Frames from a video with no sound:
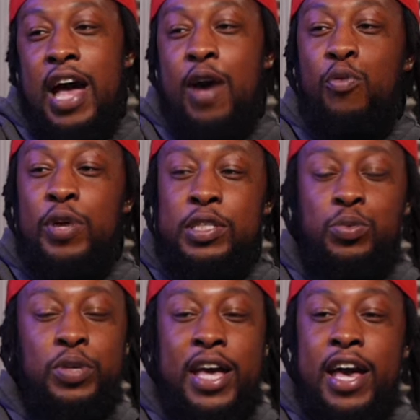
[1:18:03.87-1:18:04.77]
I wish
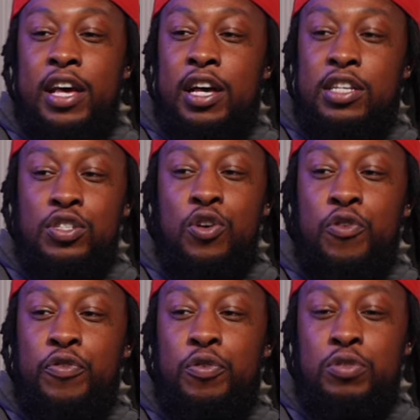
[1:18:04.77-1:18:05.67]
we had a soul
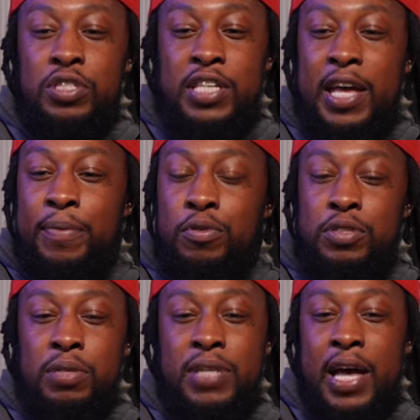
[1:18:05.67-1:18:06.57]
food staple,
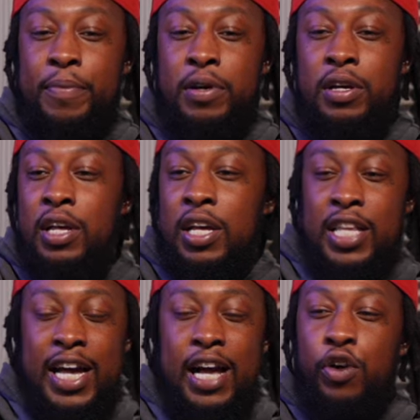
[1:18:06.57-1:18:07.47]
some type of
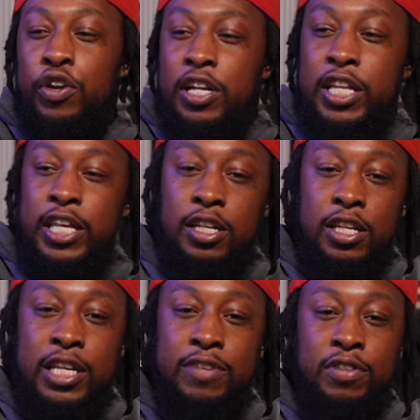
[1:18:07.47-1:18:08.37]
like I go to Cle-
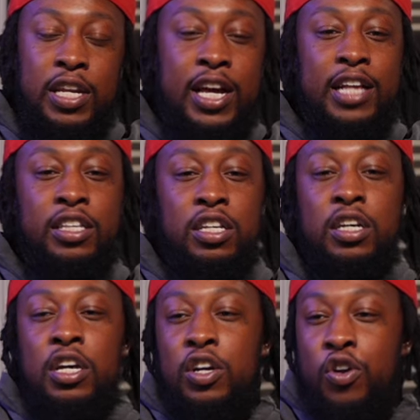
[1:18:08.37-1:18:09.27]
Cleveland, they got the
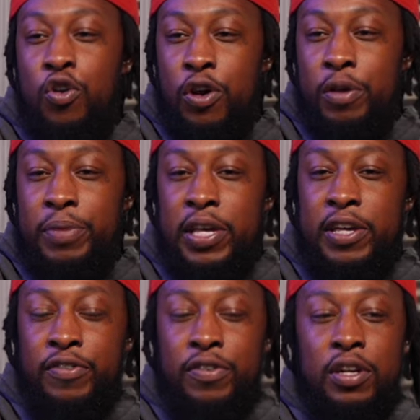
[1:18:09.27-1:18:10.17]
corned
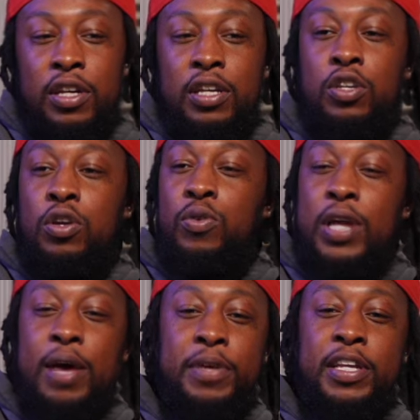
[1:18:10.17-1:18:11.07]
beef, you know, when
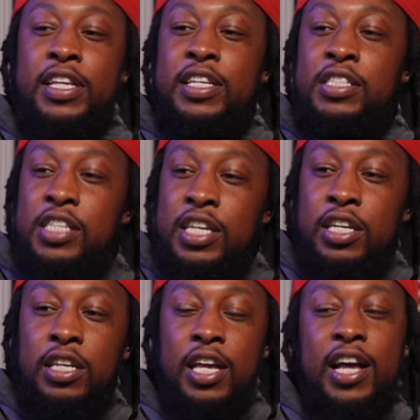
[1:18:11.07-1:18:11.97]
I'm in
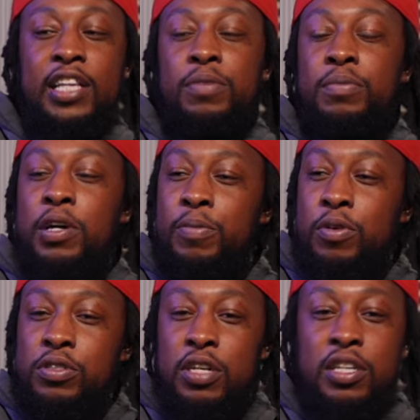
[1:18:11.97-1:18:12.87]
DC, they got the
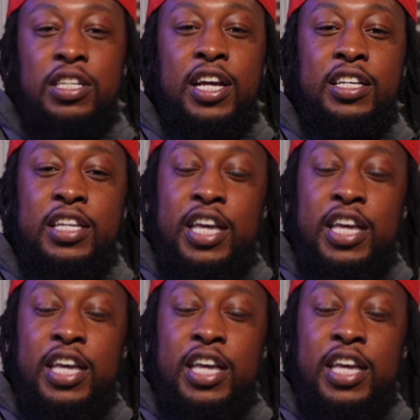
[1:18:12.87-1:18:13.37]
mumbo sauce, they got mm-hmm.